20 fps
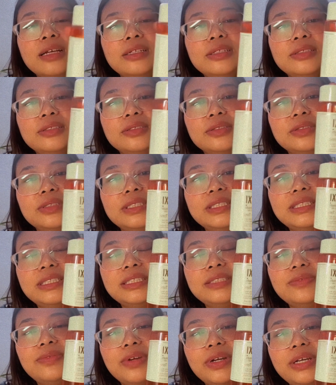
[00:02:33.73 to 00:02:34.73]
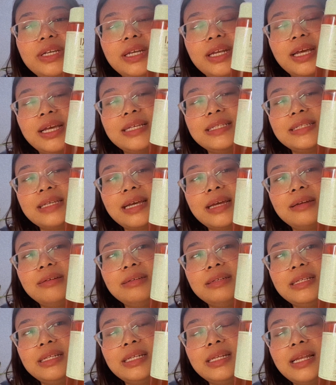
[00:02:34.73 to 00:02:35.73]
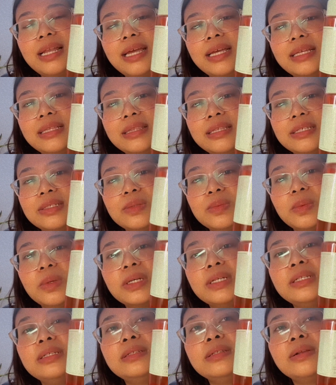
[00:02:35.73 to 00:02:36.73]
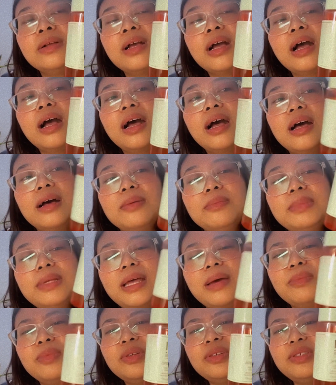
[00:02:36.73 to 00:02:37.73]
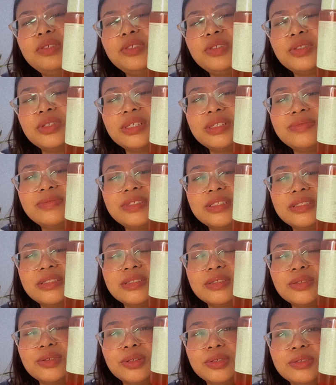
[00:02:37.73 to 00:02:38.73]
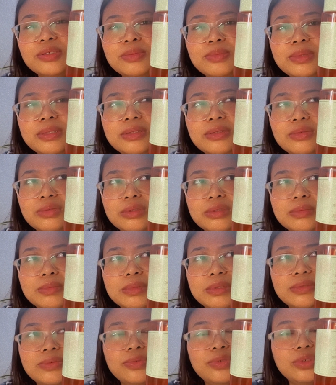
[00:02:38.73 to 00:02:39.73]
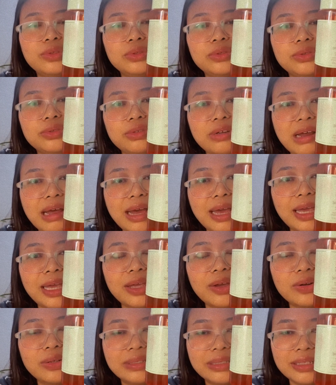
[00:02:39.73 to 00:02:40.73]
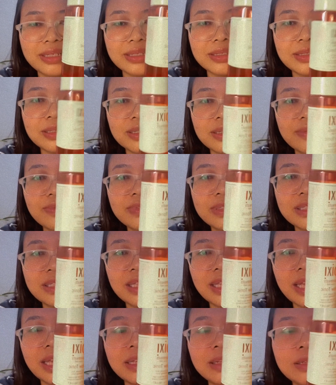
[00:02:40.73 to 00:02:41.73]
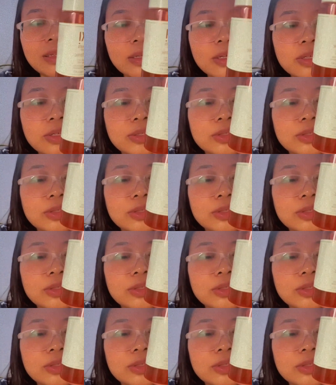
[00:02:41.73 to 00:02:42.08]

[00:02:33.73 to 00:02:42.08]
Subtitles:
So this is very nice. I really like this one. But I'm not sure if this is going to be suitable for dry or sensitive skin.